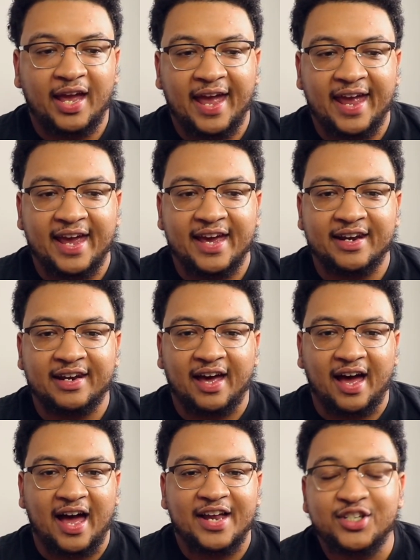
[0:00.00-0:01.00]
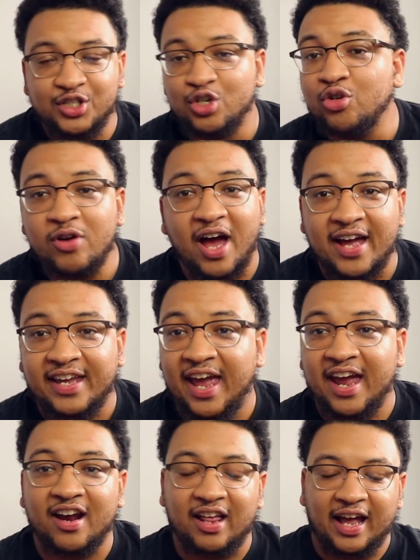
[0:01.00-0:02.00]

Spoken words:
And I do not care.